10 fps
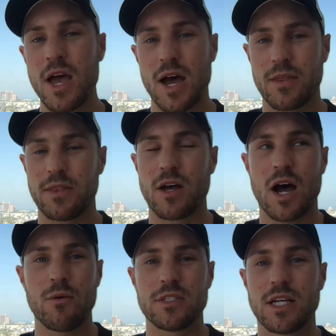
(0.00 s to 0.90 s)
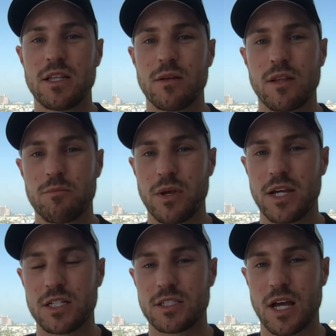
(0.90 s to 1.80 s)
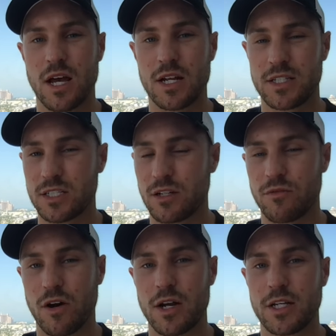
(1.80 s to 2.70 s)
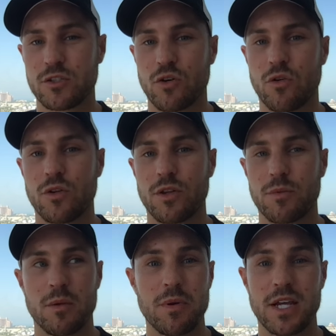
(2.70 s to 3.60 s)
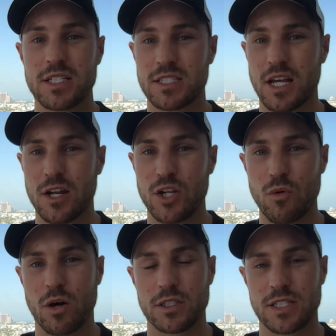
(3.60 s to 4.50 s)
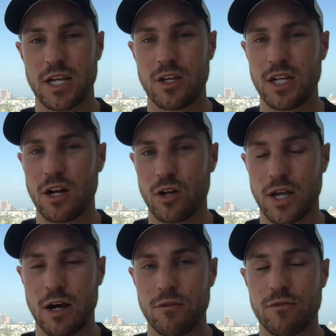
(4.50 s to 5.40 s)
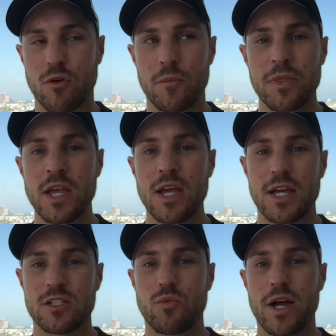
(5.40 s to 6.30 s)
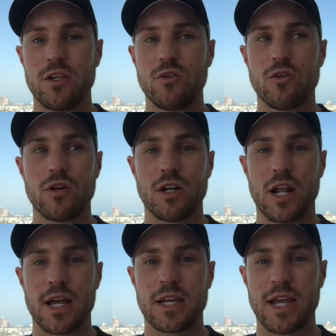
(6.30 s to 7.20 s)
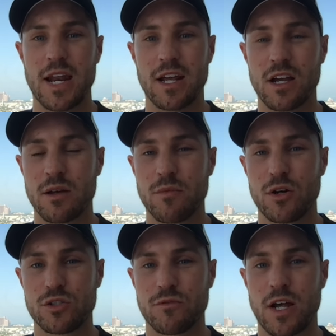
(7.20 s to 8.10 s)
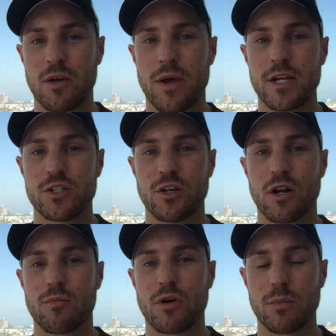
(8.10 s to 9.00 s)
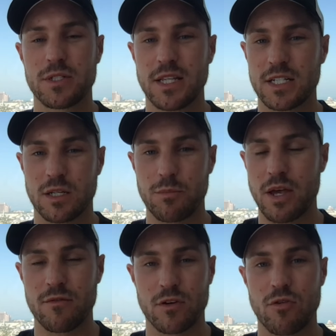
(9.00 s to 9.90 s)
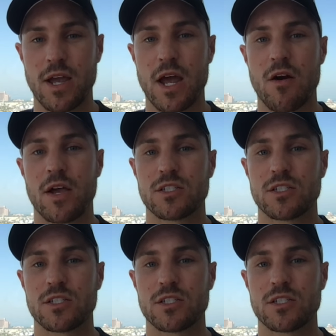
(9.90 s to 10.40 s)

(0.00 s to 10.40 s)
And then I would say that the biggest disadvantage, or the biggest nuance that you need to look out for, is when you're like getting a commercial valuation on a property, that's a bit of a gray area.